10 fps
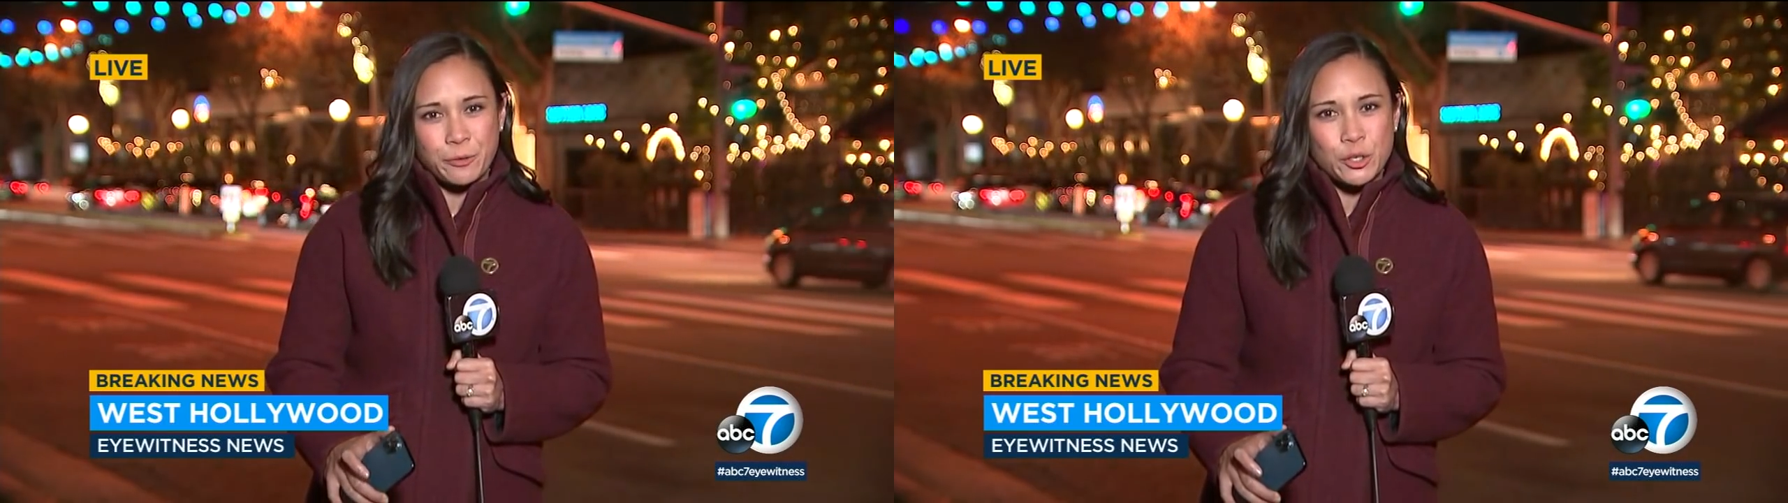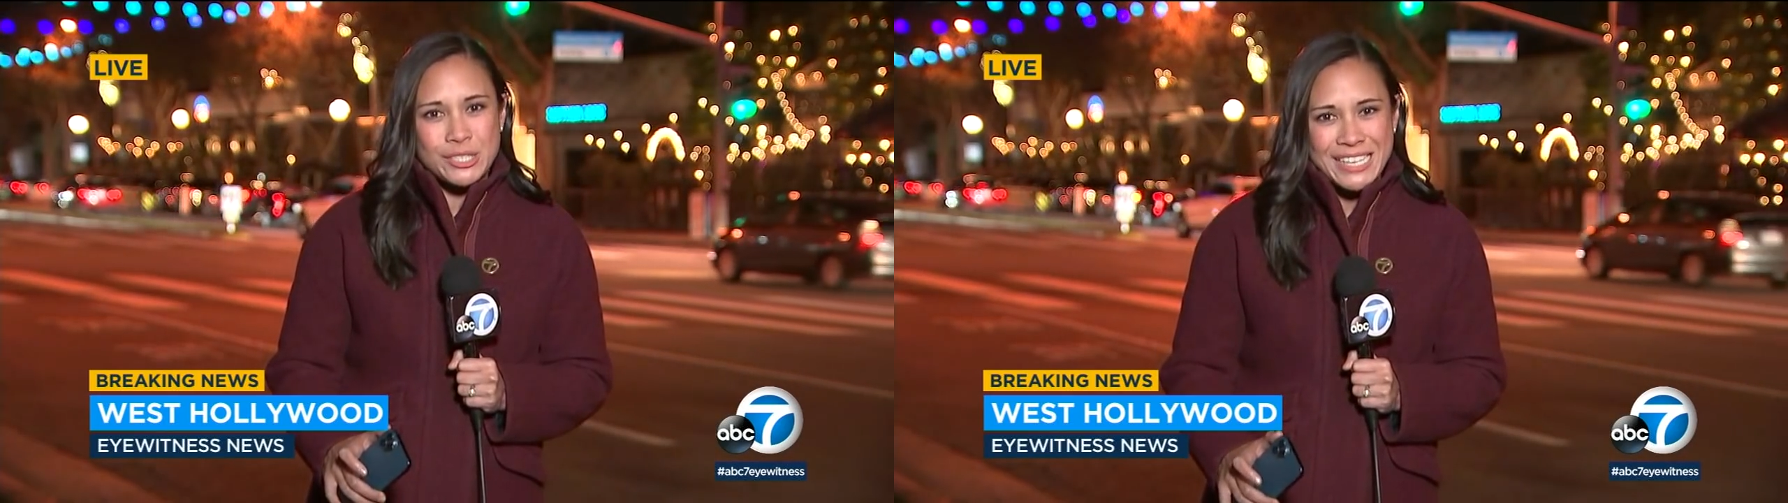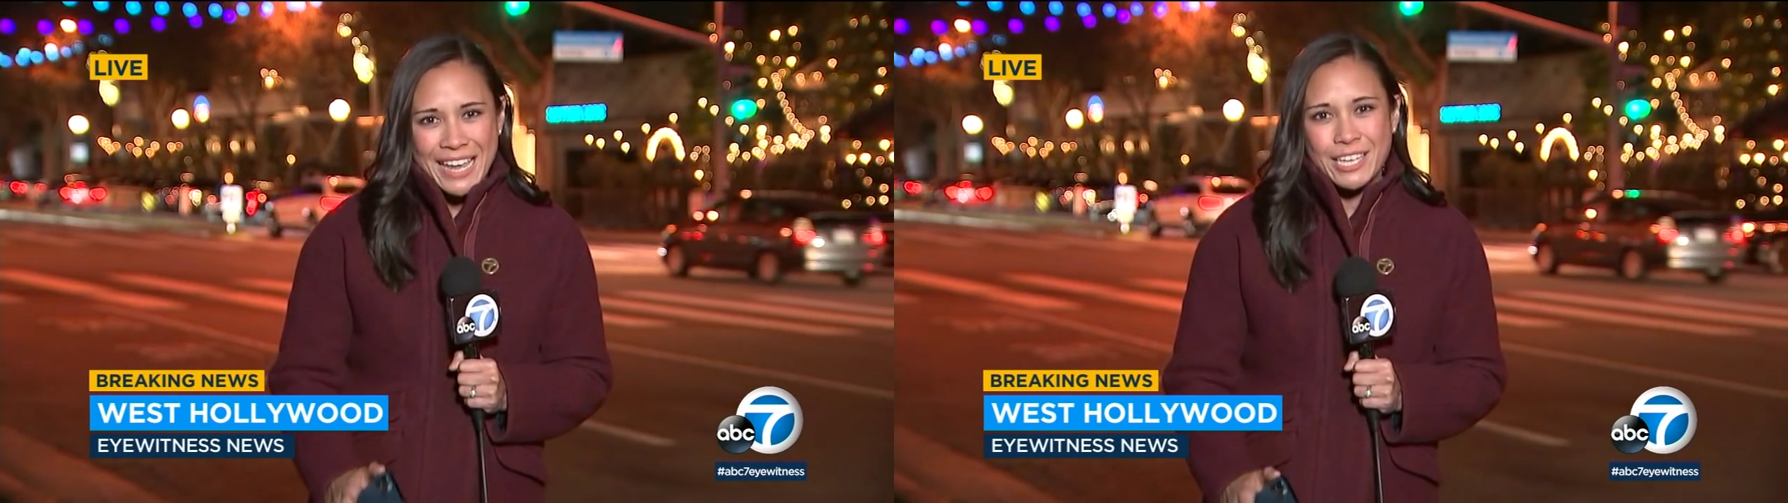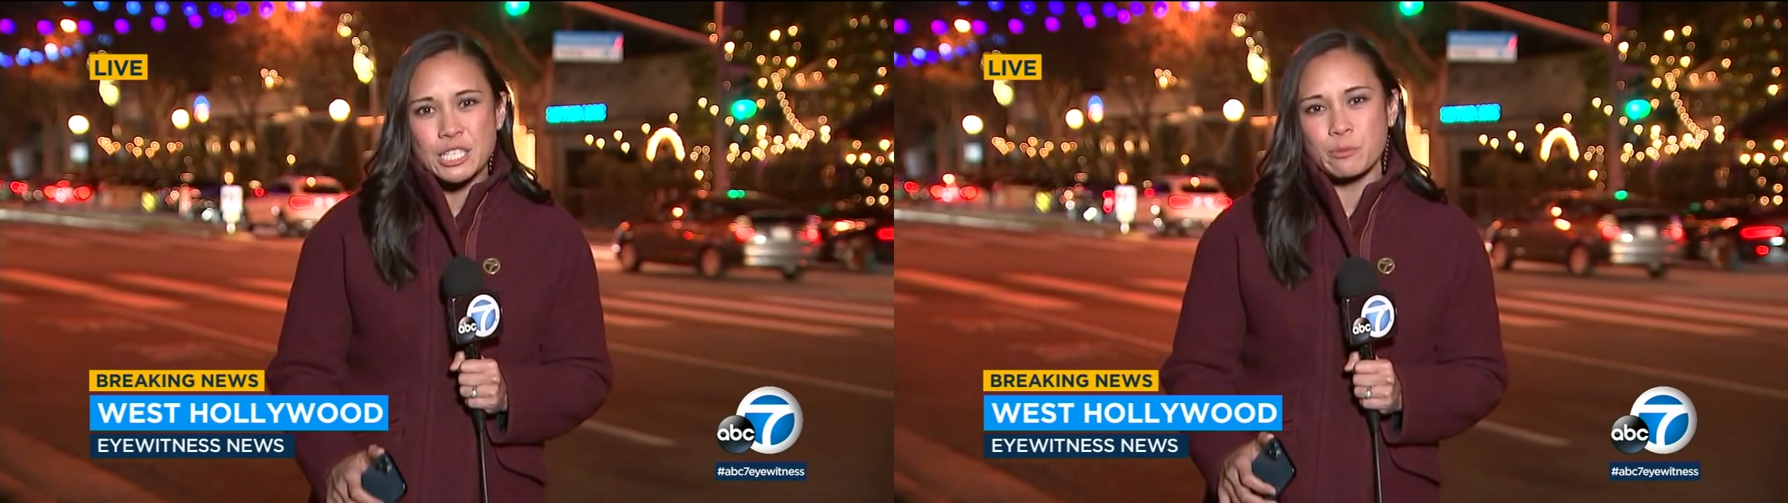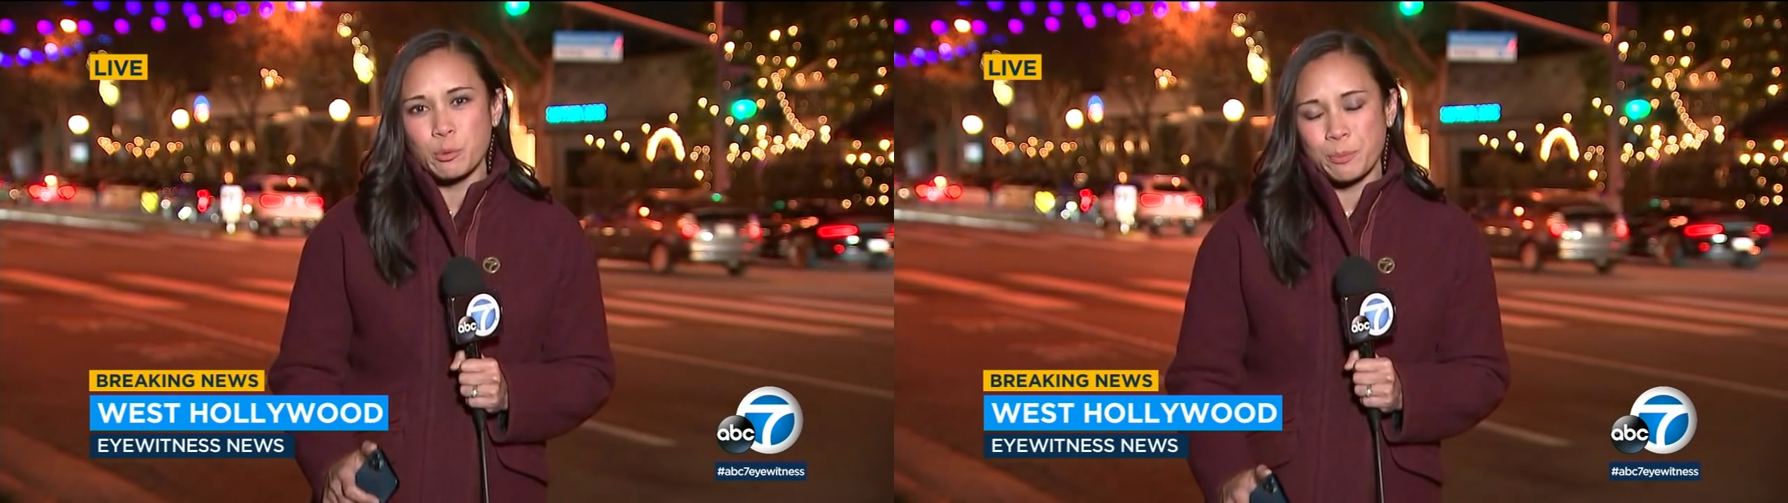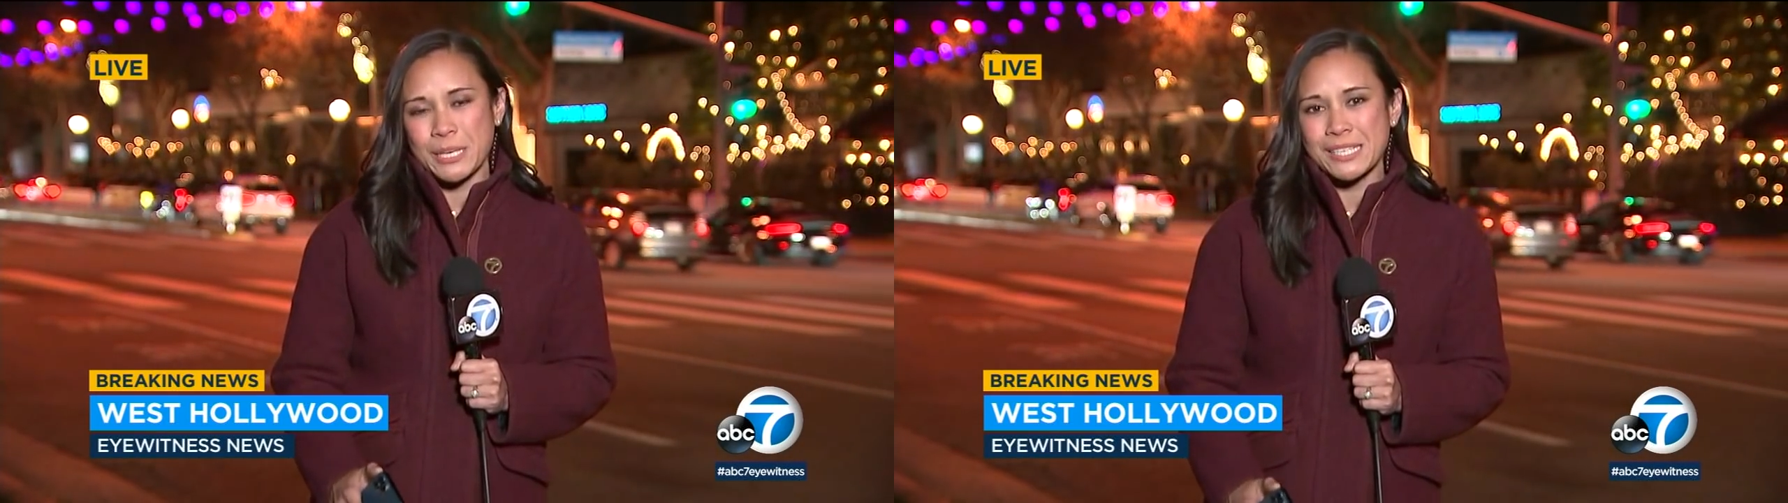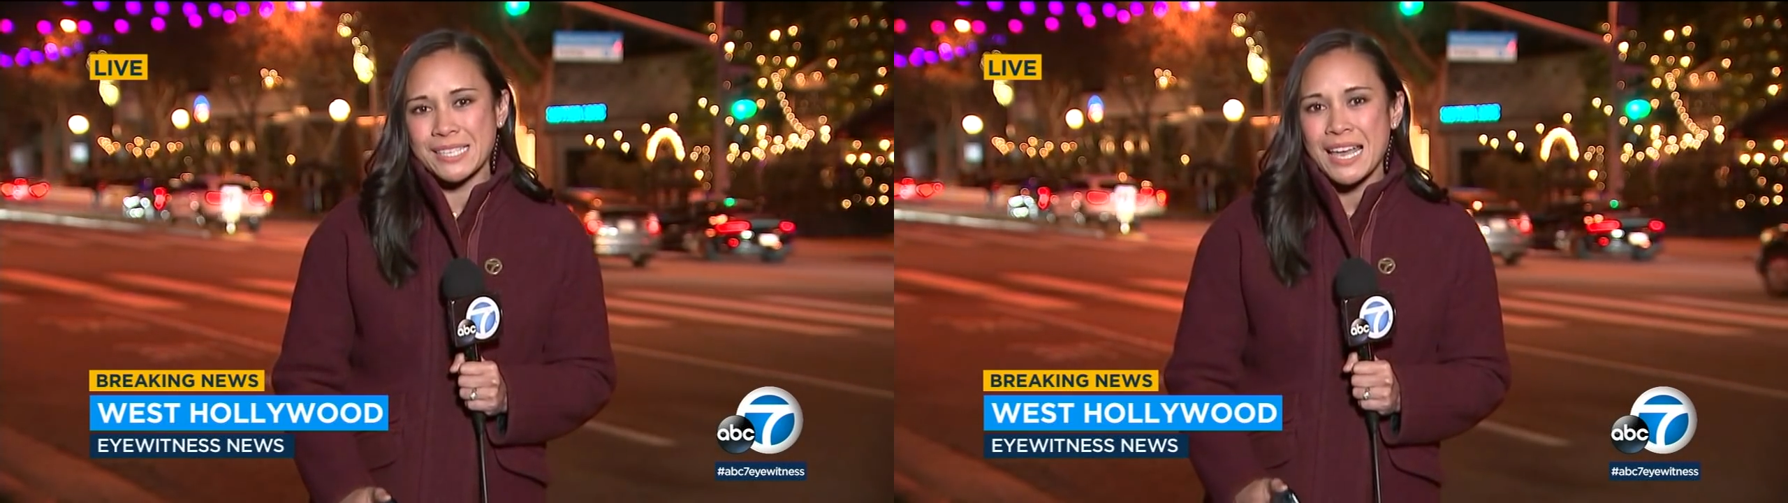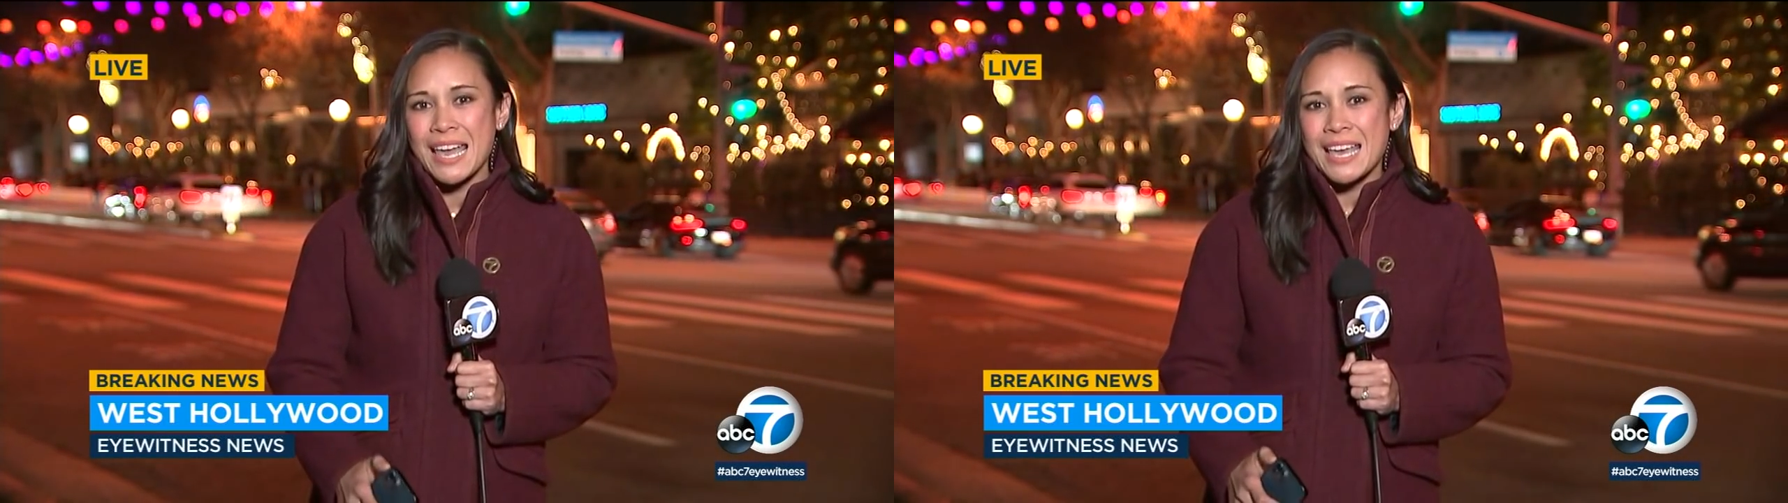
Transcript: first tangible piece